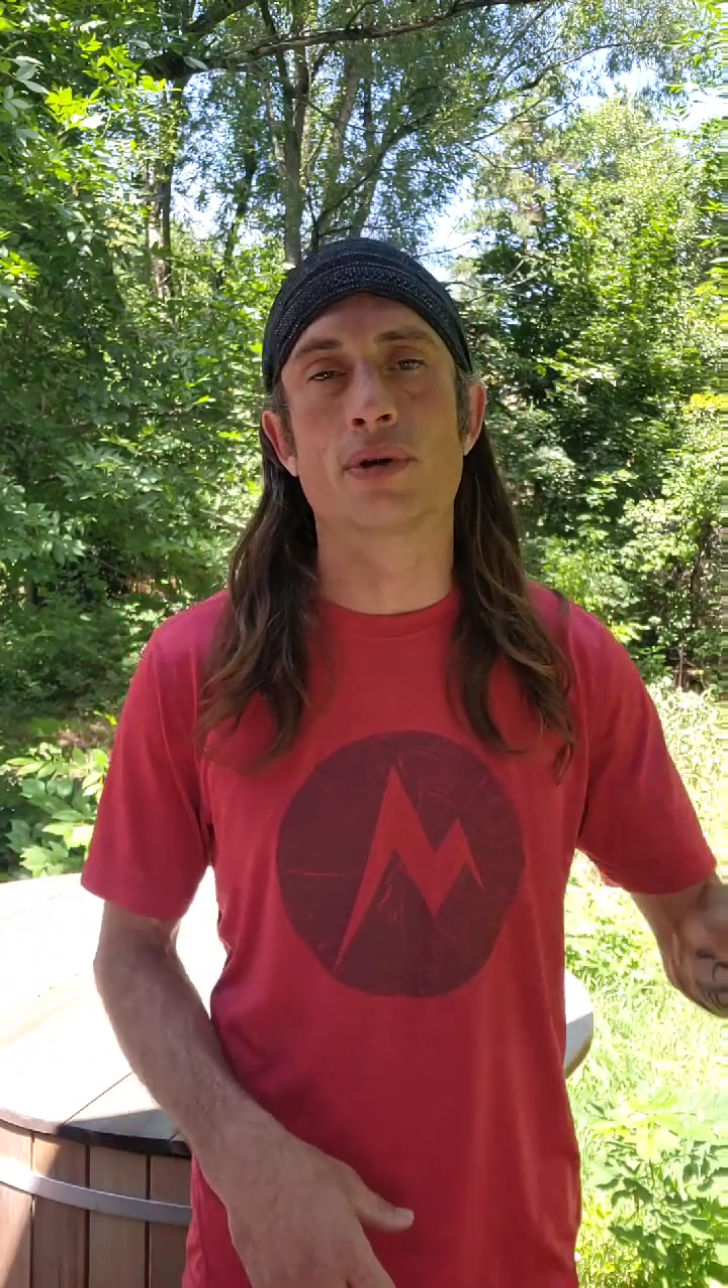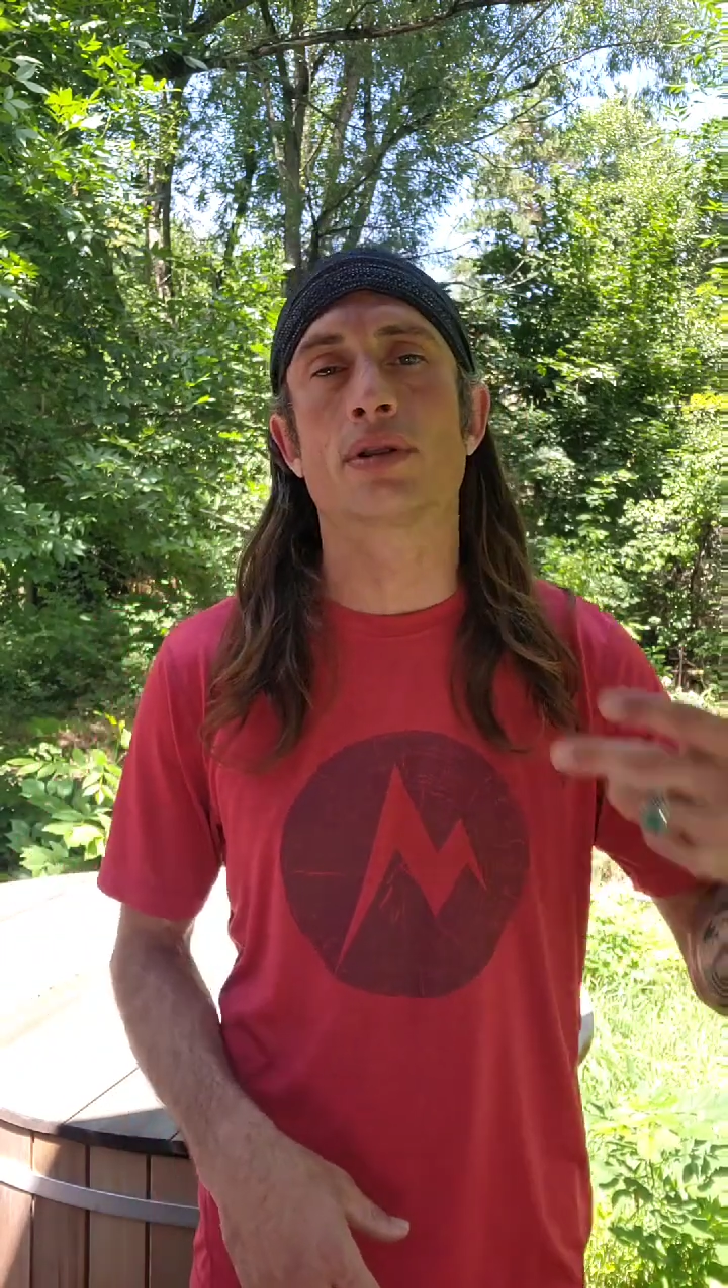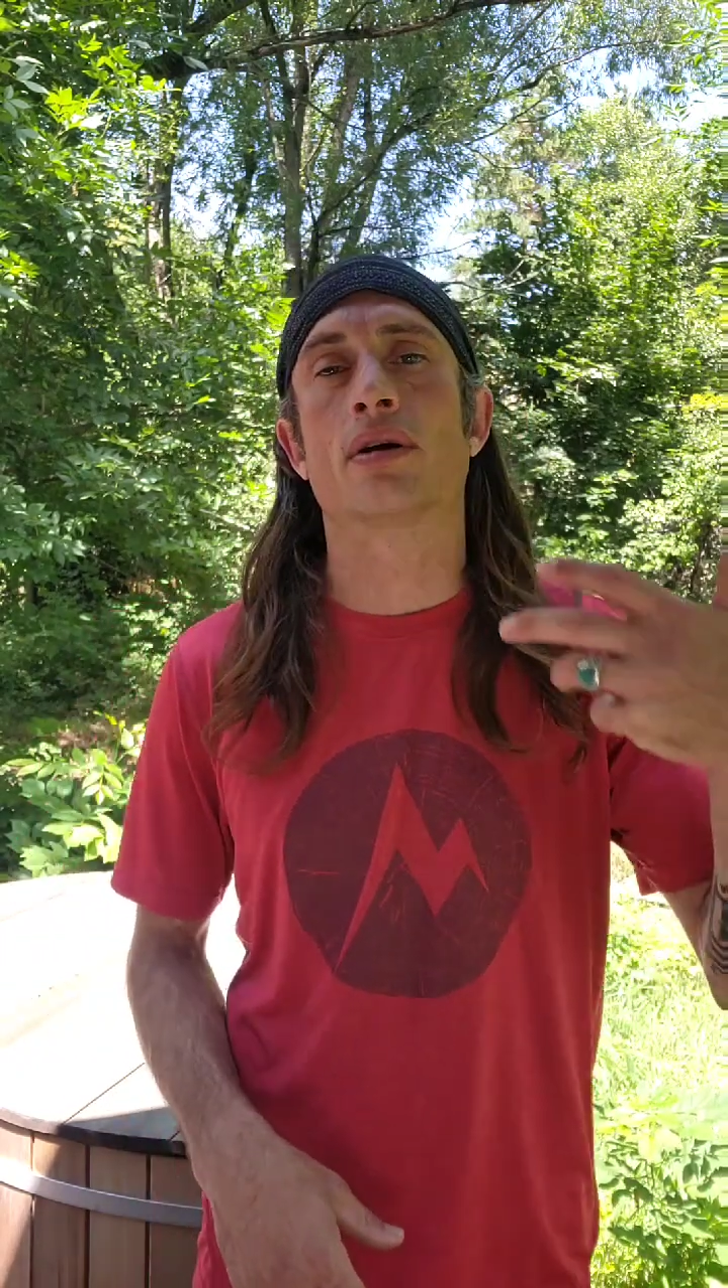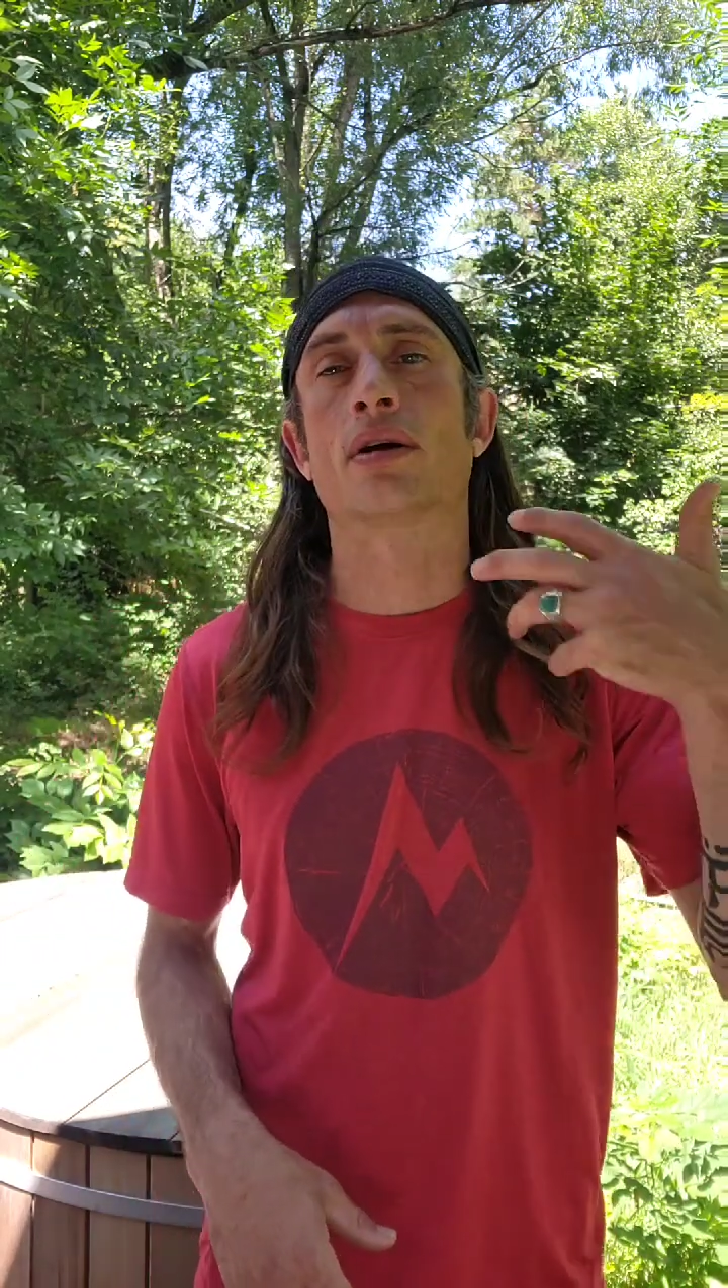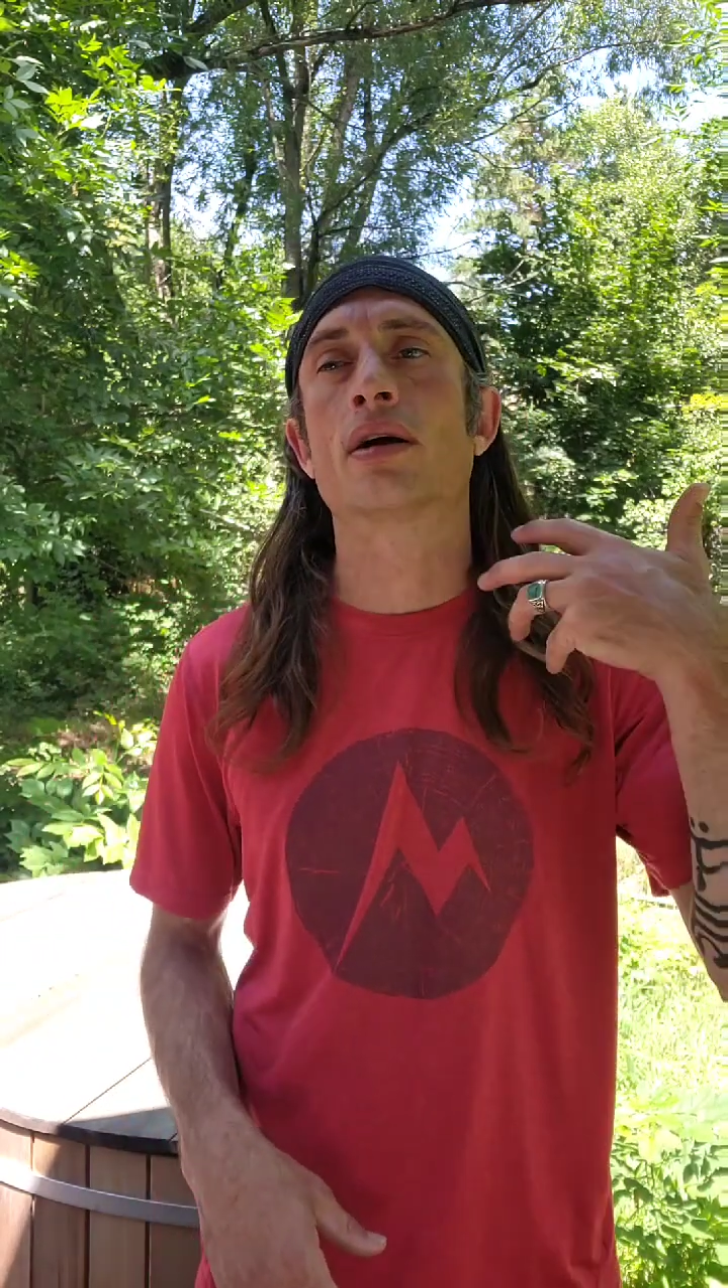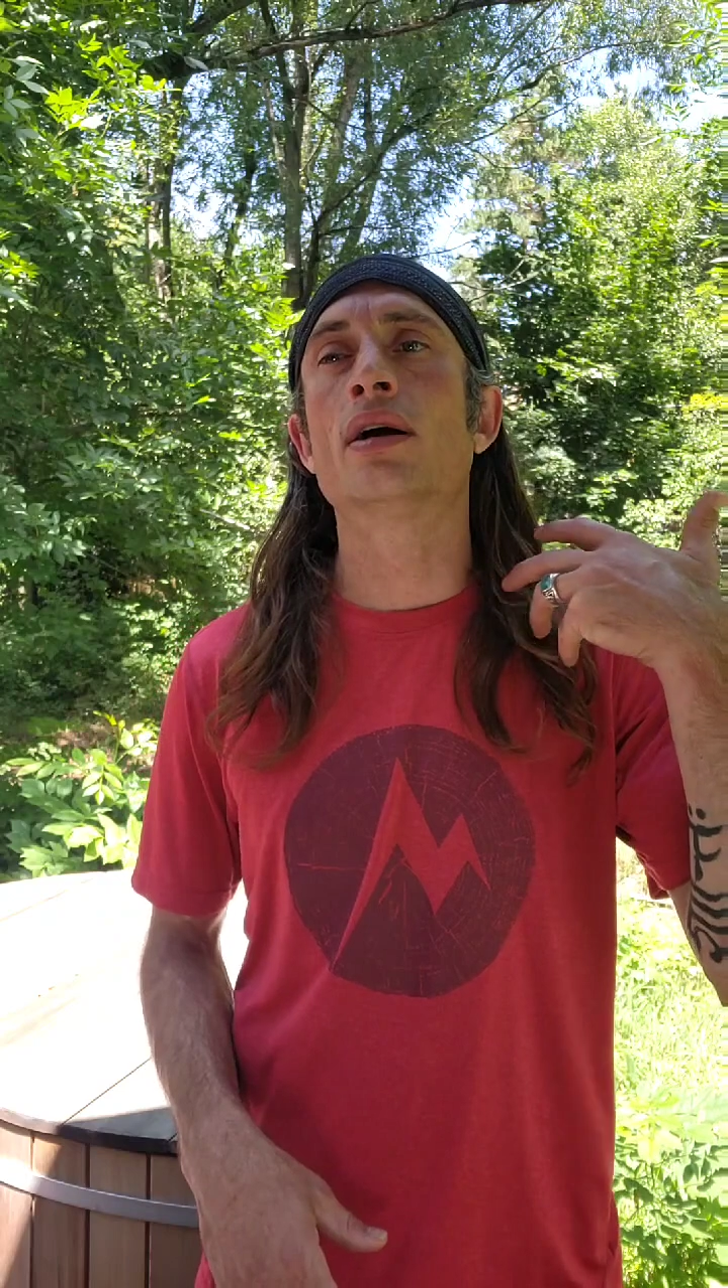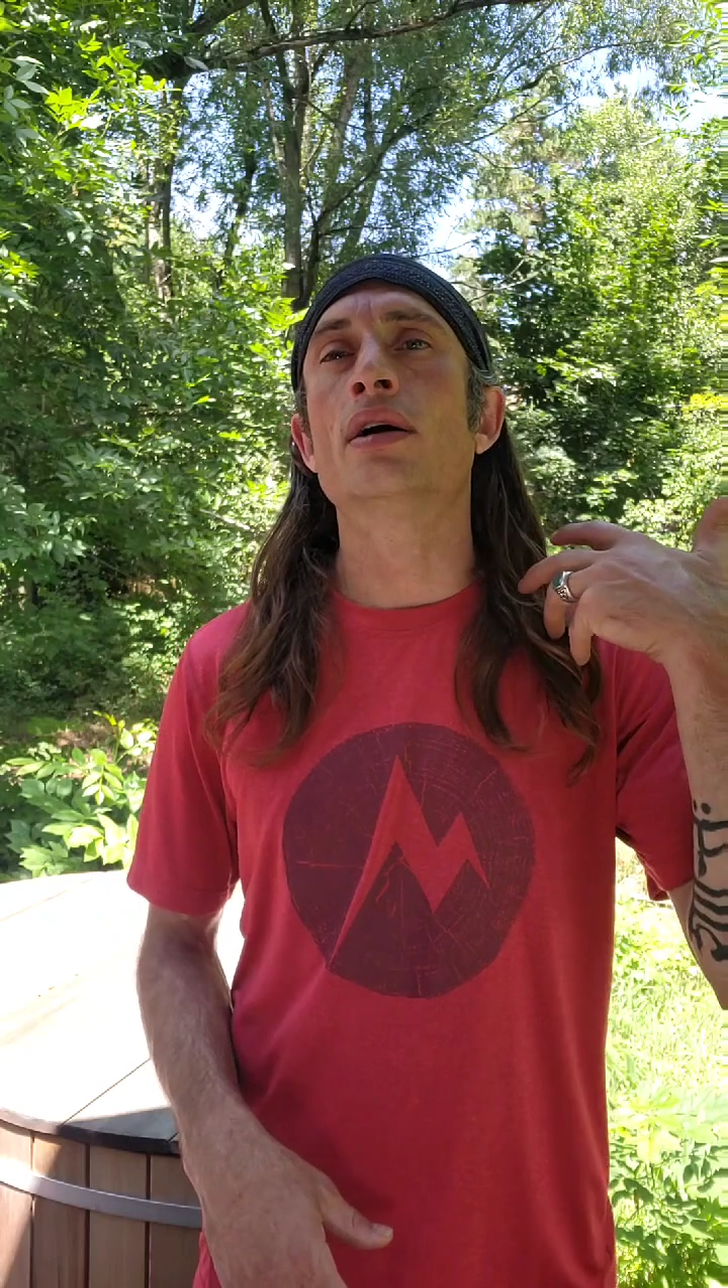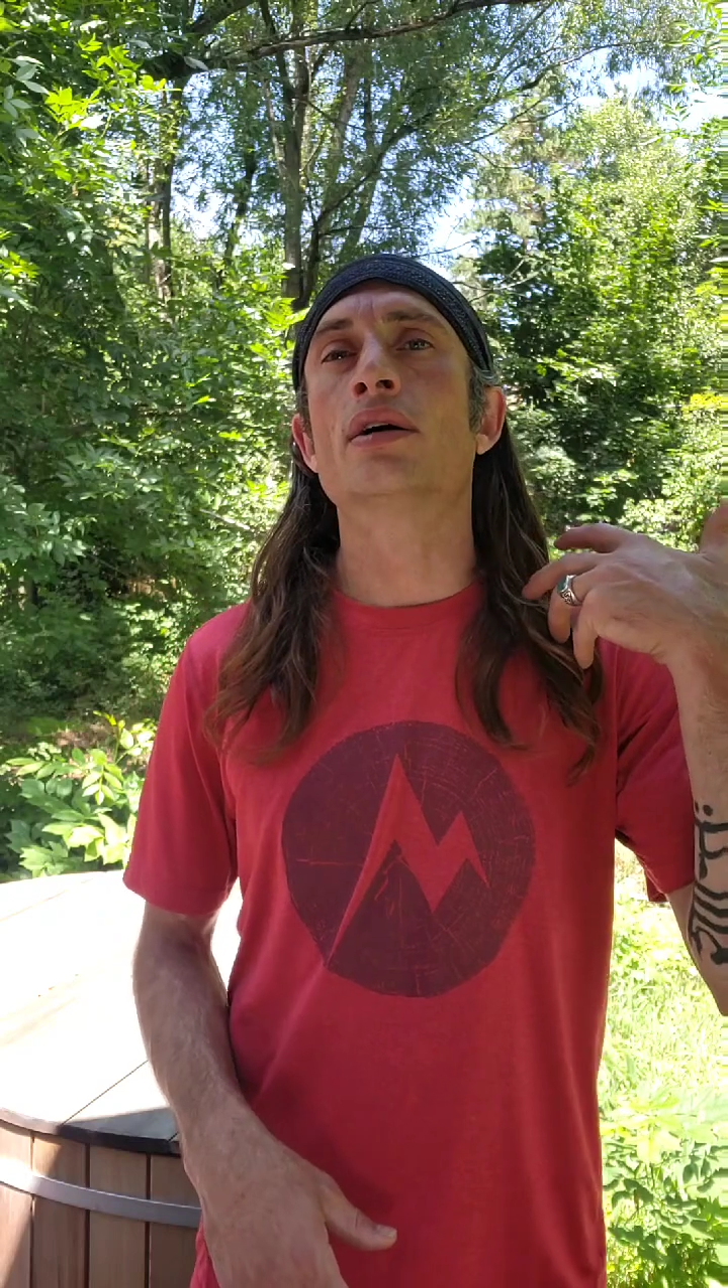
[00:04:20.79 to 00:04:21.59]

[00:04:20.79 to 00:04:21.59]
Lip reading: with her,